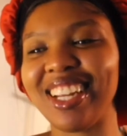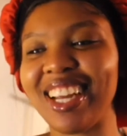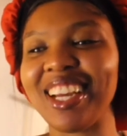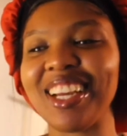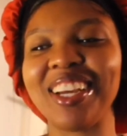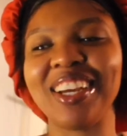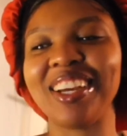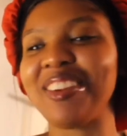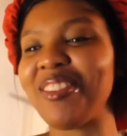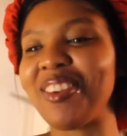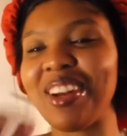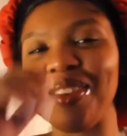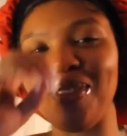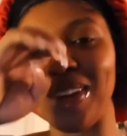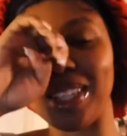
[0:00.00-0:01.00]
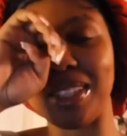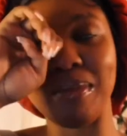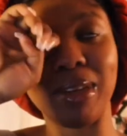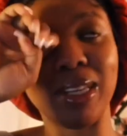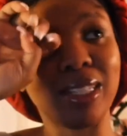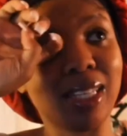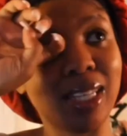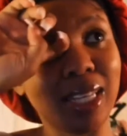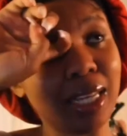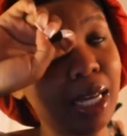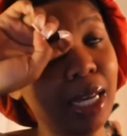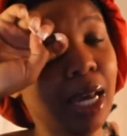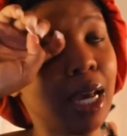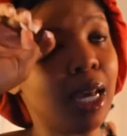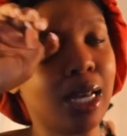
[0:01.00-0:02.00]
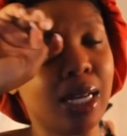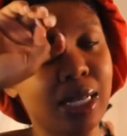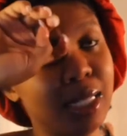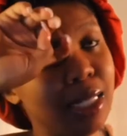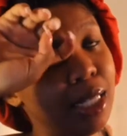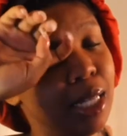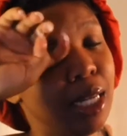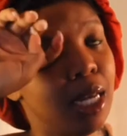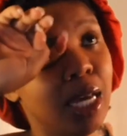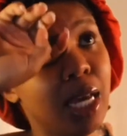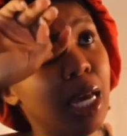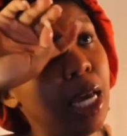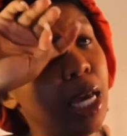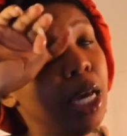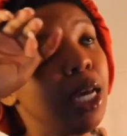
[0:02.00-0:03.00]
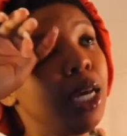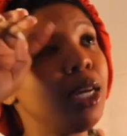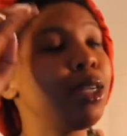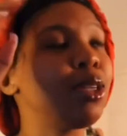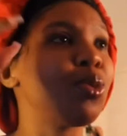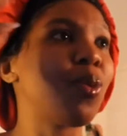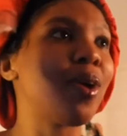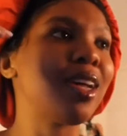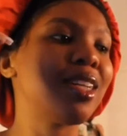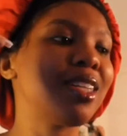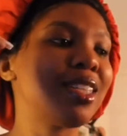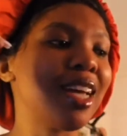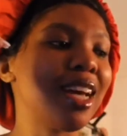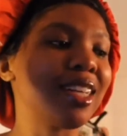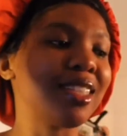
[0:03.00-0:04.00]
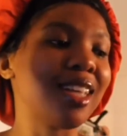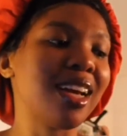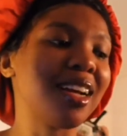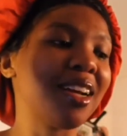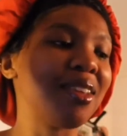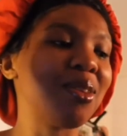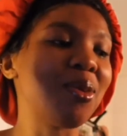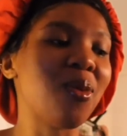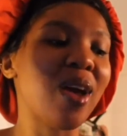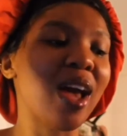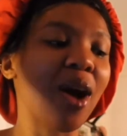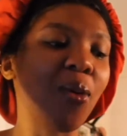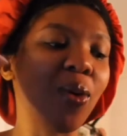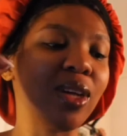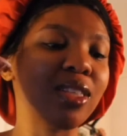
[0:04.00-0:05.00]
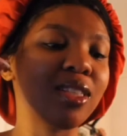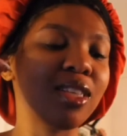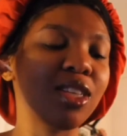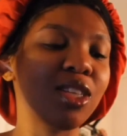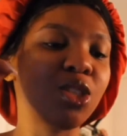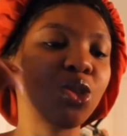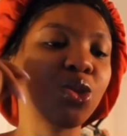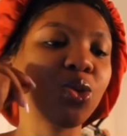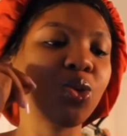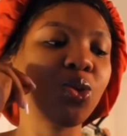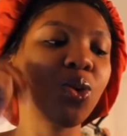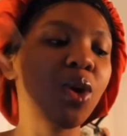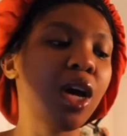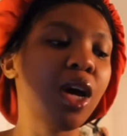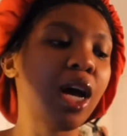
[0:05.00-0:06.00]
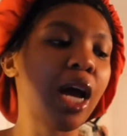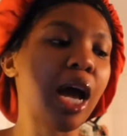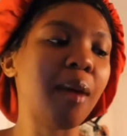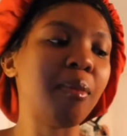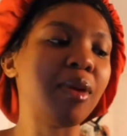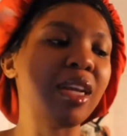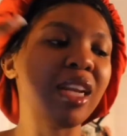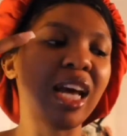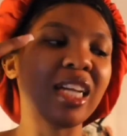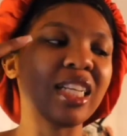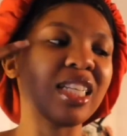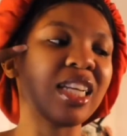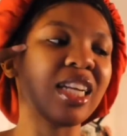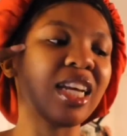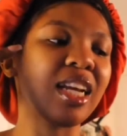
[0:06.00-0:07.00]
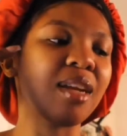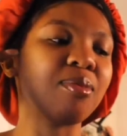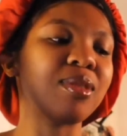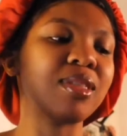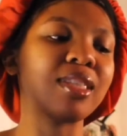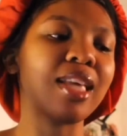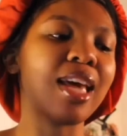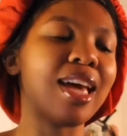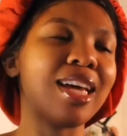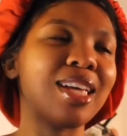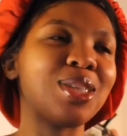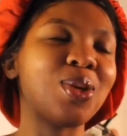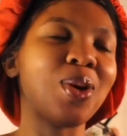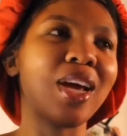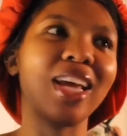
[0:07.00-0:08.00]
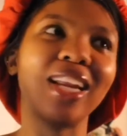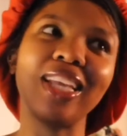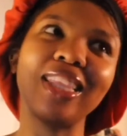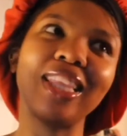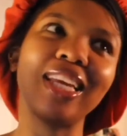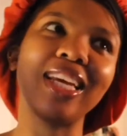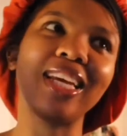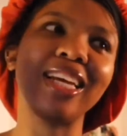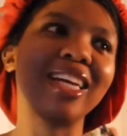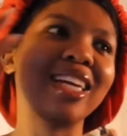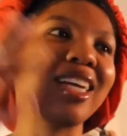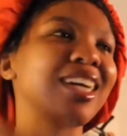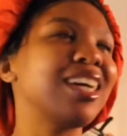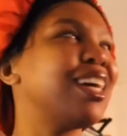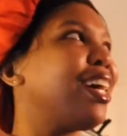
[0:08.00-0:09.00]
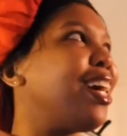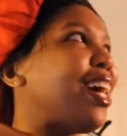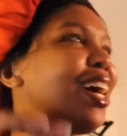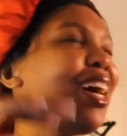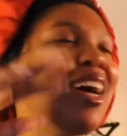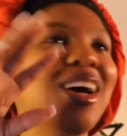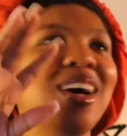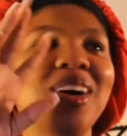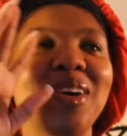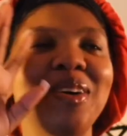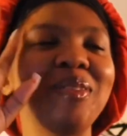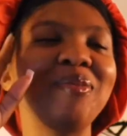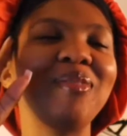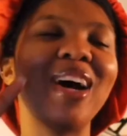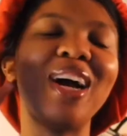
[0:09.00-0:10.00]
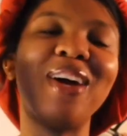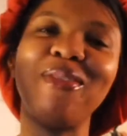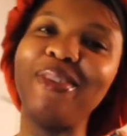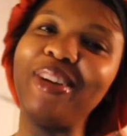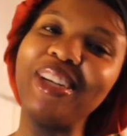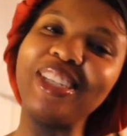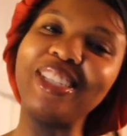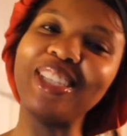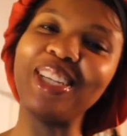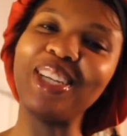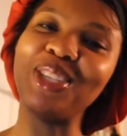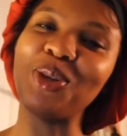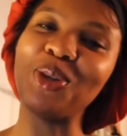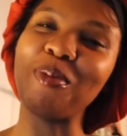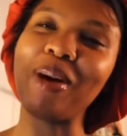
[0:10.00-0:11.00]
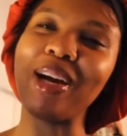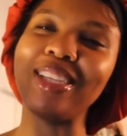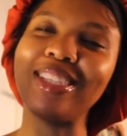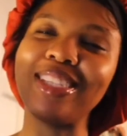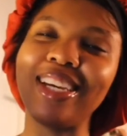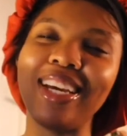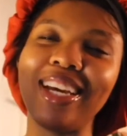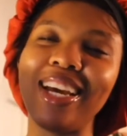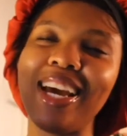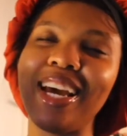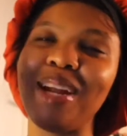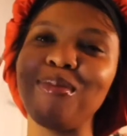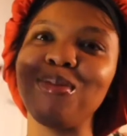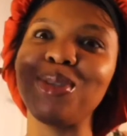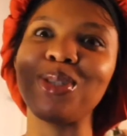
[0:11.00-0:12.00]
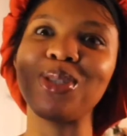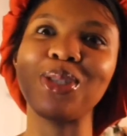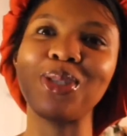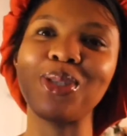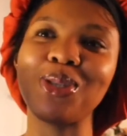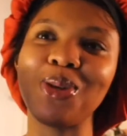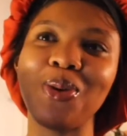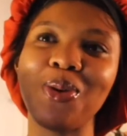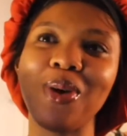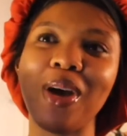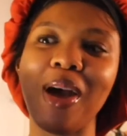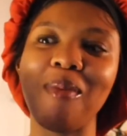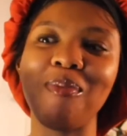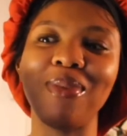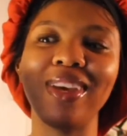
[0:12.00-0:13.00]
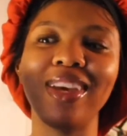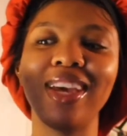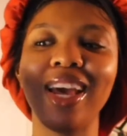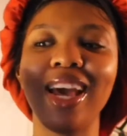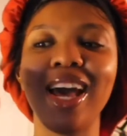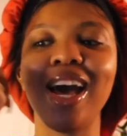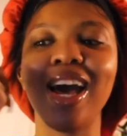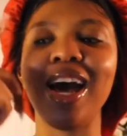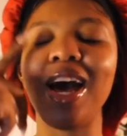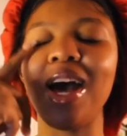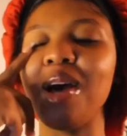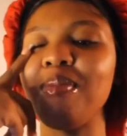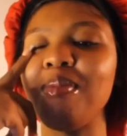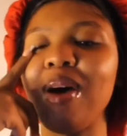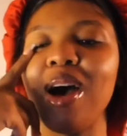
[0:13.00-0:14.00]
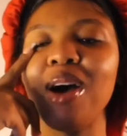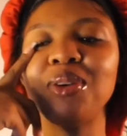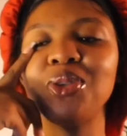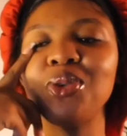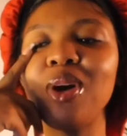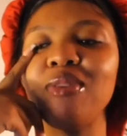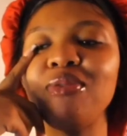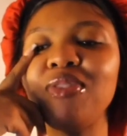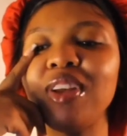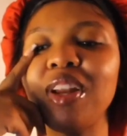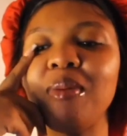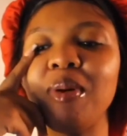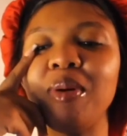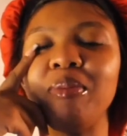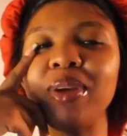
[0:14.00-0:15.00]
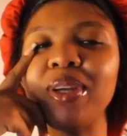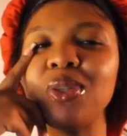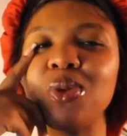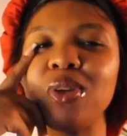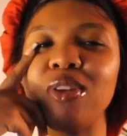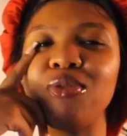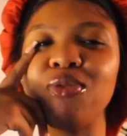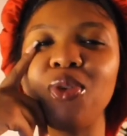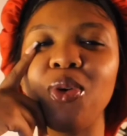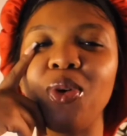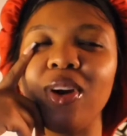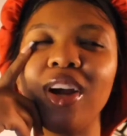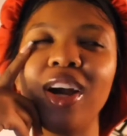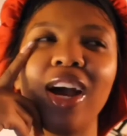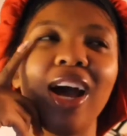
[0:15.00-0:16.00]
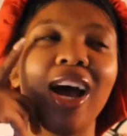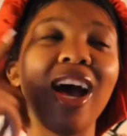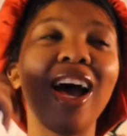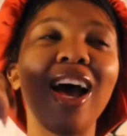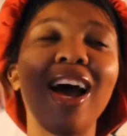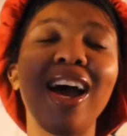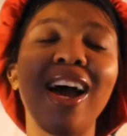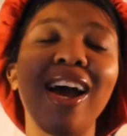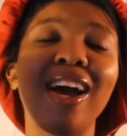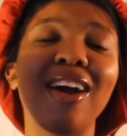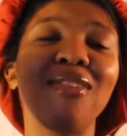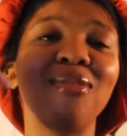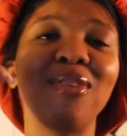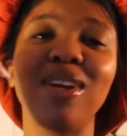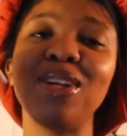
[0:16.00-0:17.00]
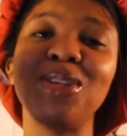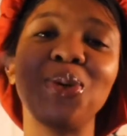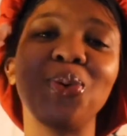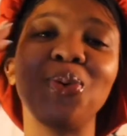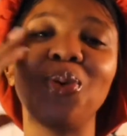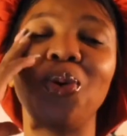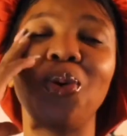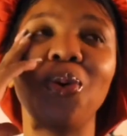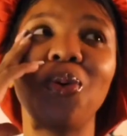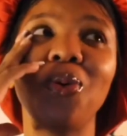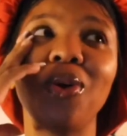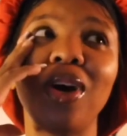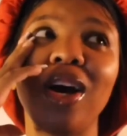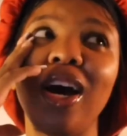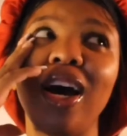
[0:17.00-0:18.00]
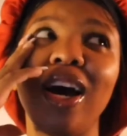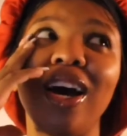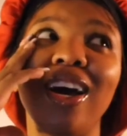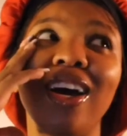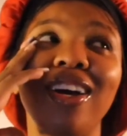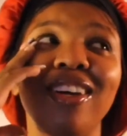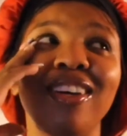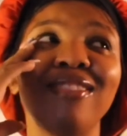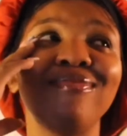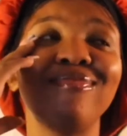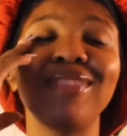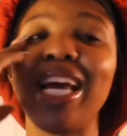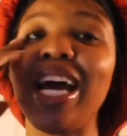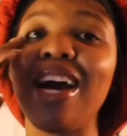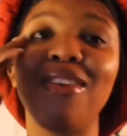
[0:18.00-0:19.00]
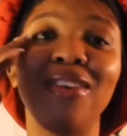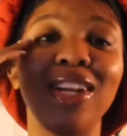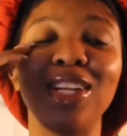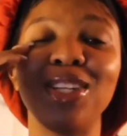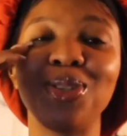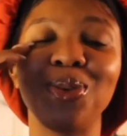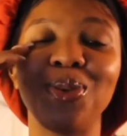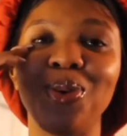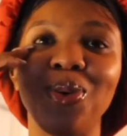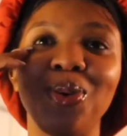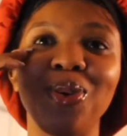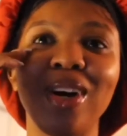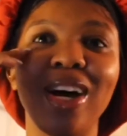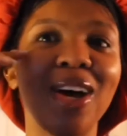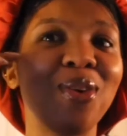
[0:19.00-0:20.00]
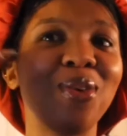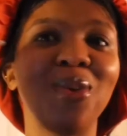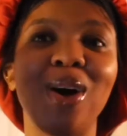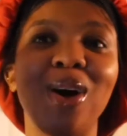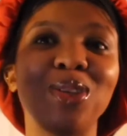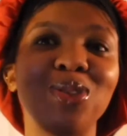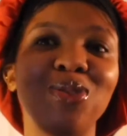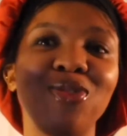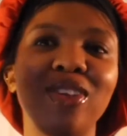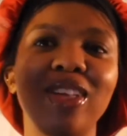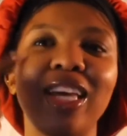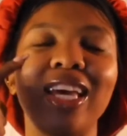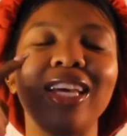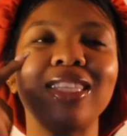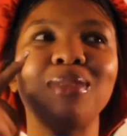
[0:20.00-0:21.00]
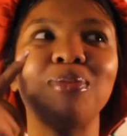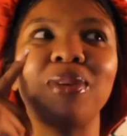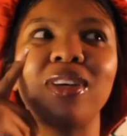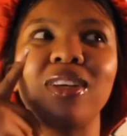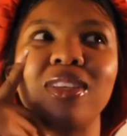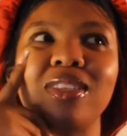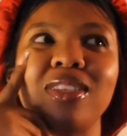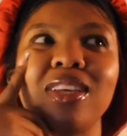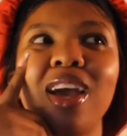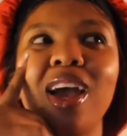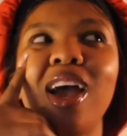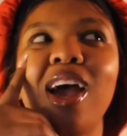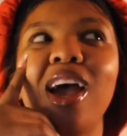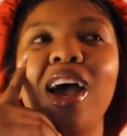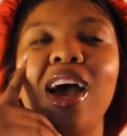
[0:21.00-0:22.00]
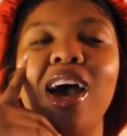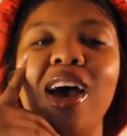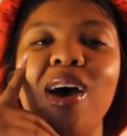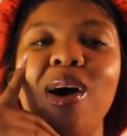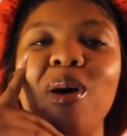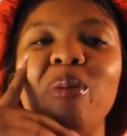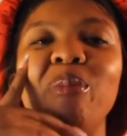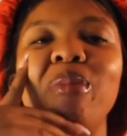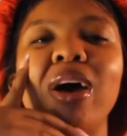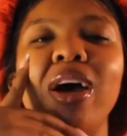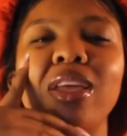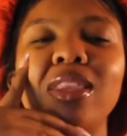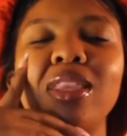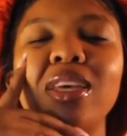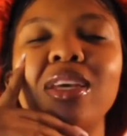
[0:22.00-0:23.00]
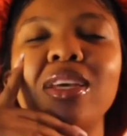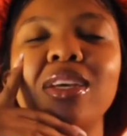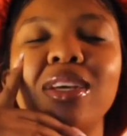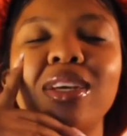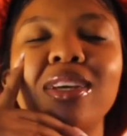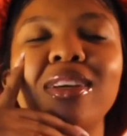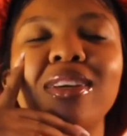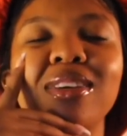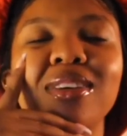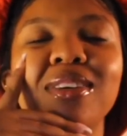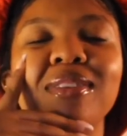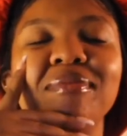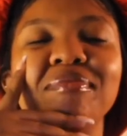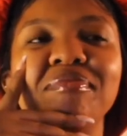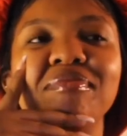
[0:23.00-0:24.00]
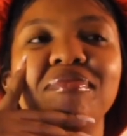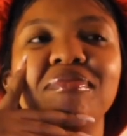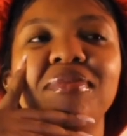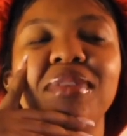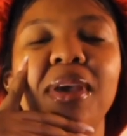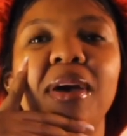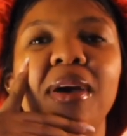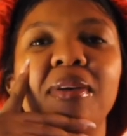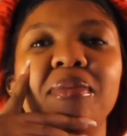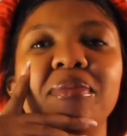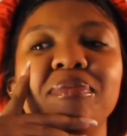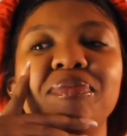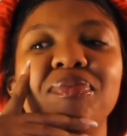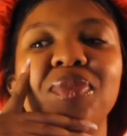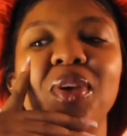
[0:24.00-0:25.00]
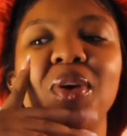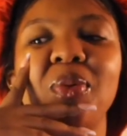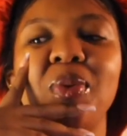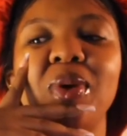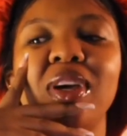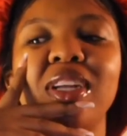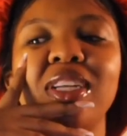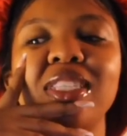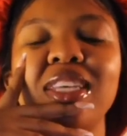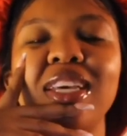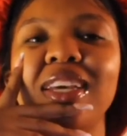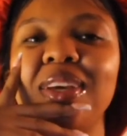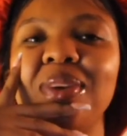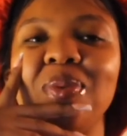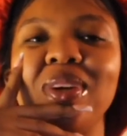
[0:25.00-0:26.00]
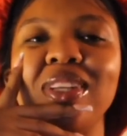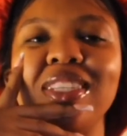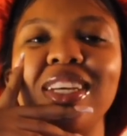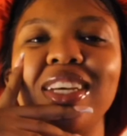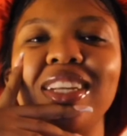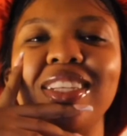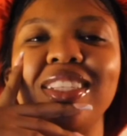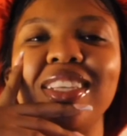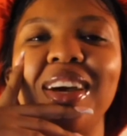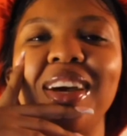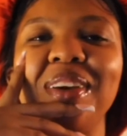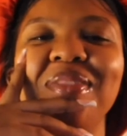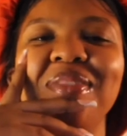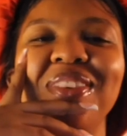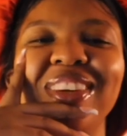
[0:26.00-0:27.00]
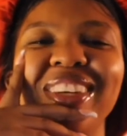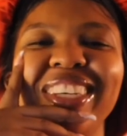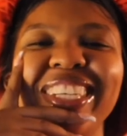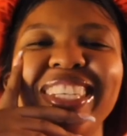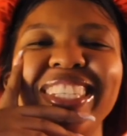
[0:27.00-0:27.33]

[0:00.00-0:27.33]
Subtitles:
Like, it really was amazing. And it went exactly the way I wanted it to. I mean, I didn't get upset or anything. I really did enjoy my day. I'm so happy. How do I feel about being 24? I really don't know. I don't know how to feel yet, but I think, yeah, we're gonna take it one day at a time.